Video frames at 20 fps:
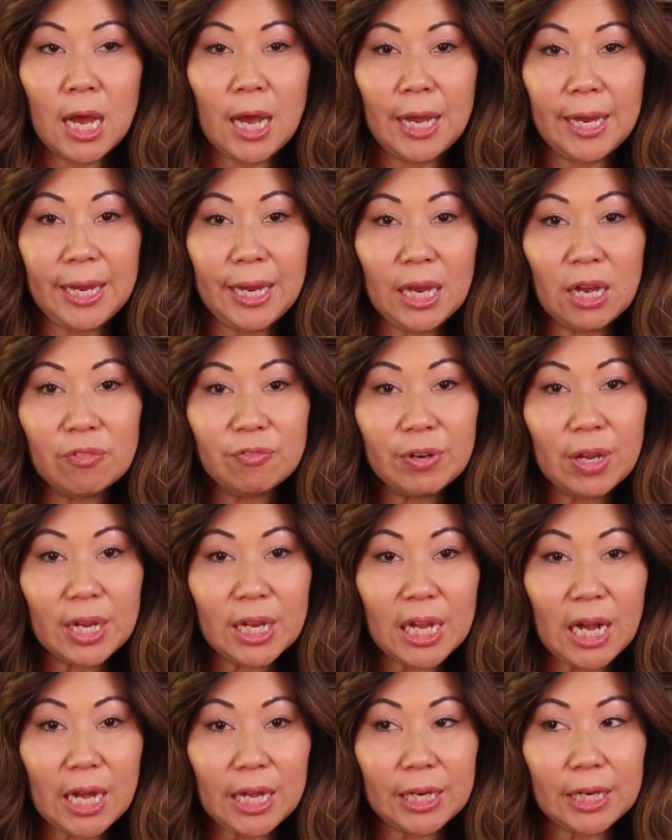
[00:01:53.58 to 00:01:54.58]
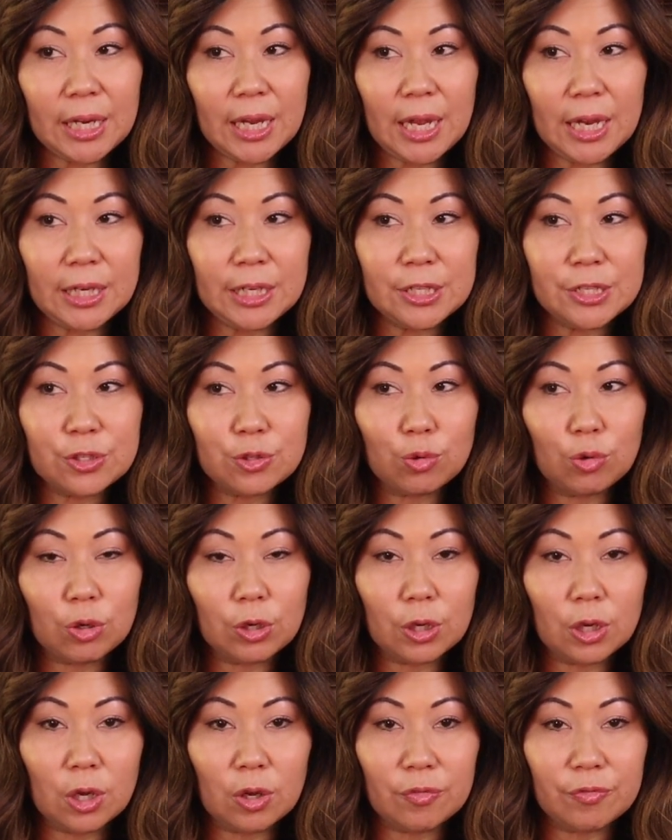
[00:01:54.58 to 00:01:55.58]
I have not gotten any
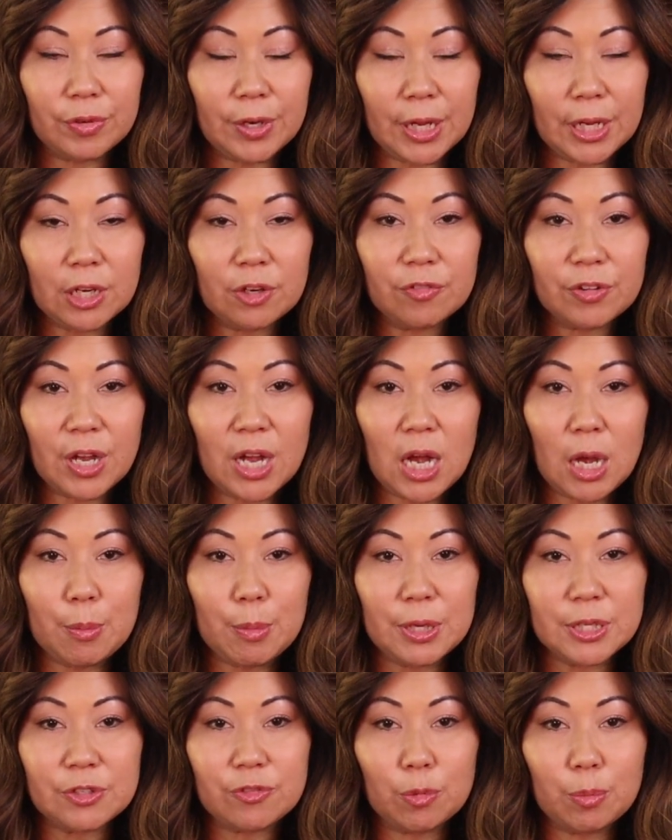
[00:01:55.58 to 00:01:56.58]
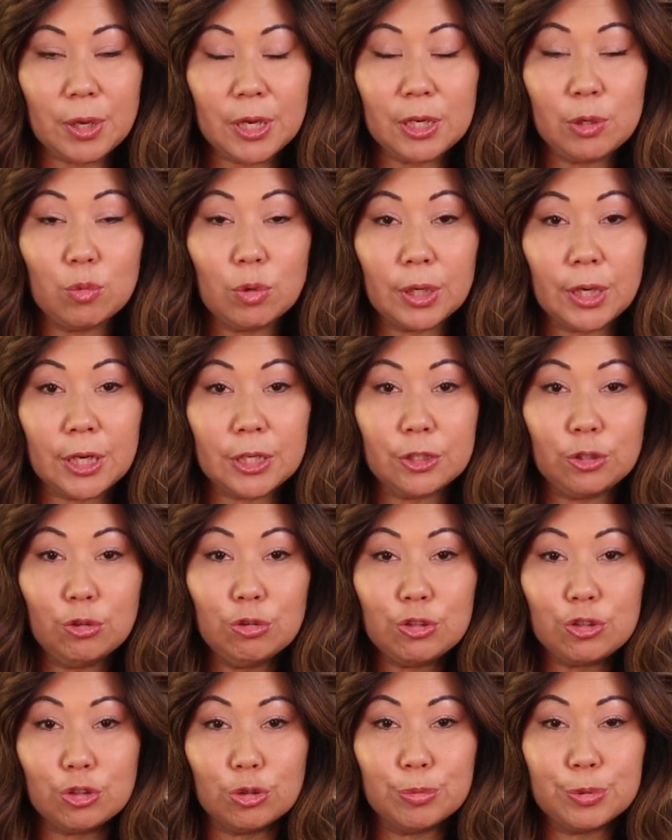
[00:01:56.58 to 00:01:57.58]
sort of negative comments from anyone on
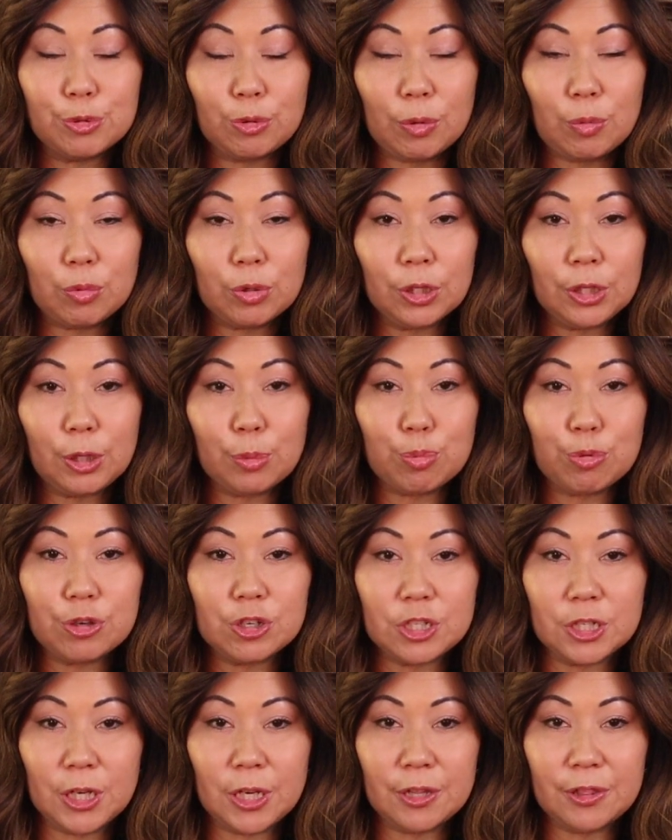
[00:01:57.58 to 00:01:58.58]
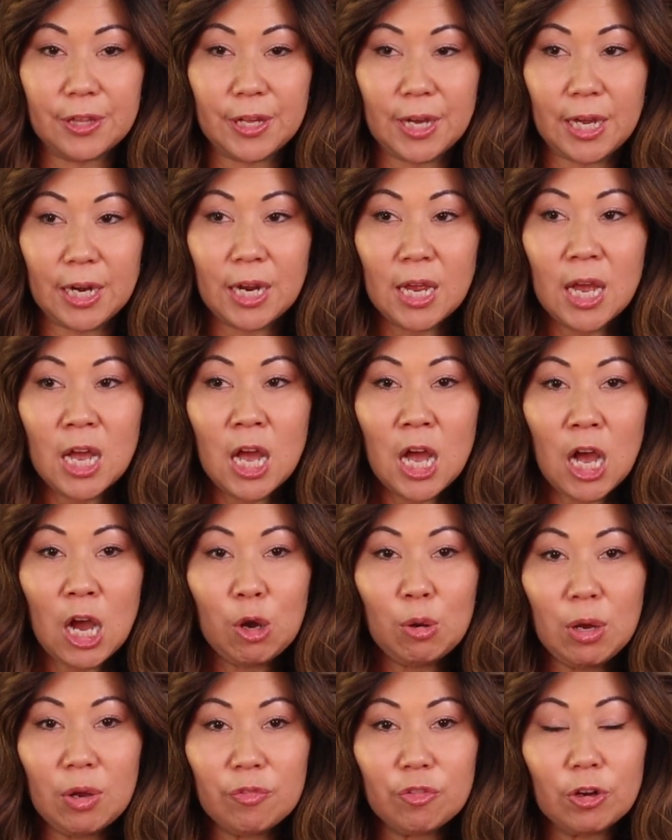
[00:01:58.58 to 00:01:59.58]
YouTube, so I really appreciate that.
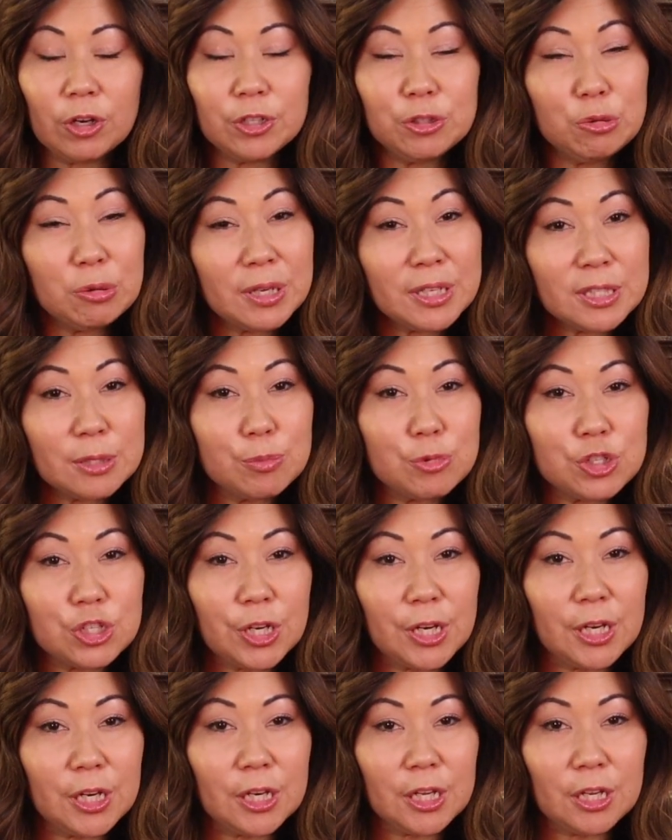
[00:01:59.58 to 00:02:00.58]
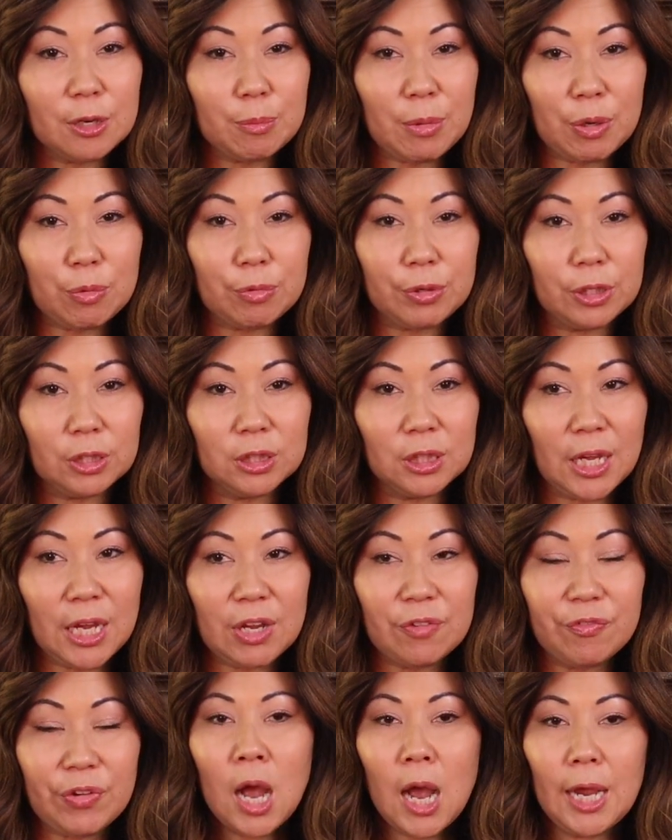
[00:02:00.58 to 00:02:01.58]
However, I do get some shade in my real
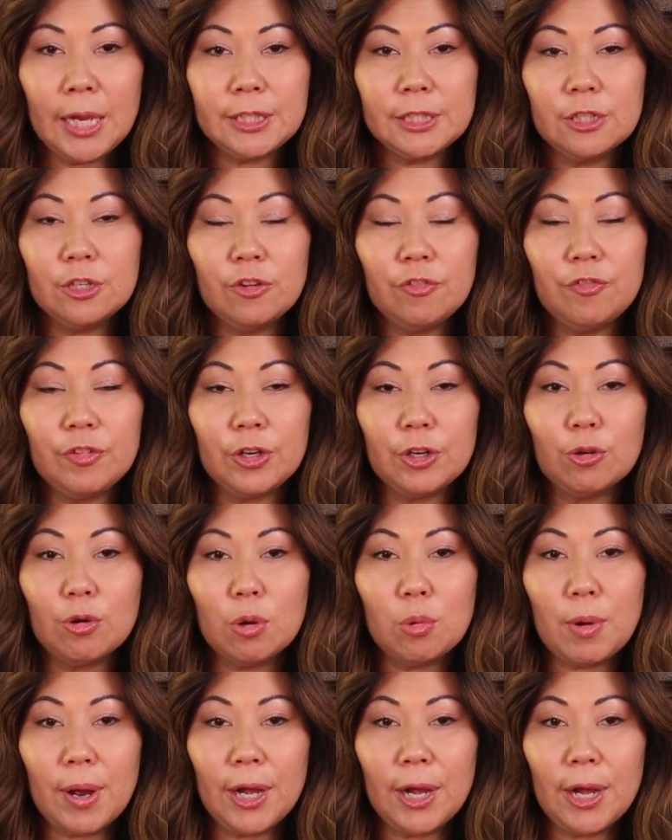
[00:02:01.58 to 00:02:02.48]
life. I did a video a